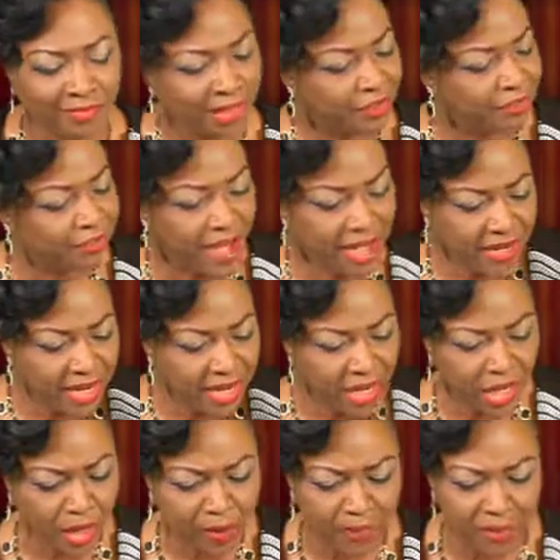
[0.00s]
Father,
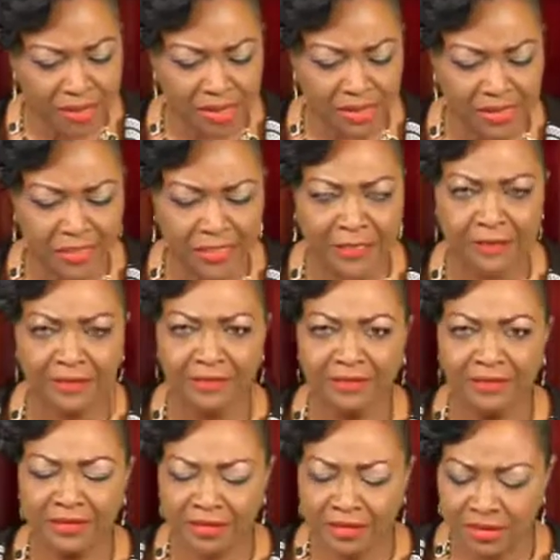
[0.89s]
help us.
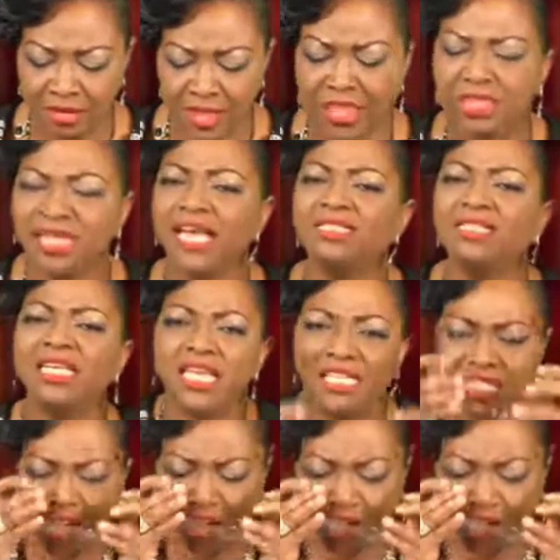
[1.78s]
He says he's the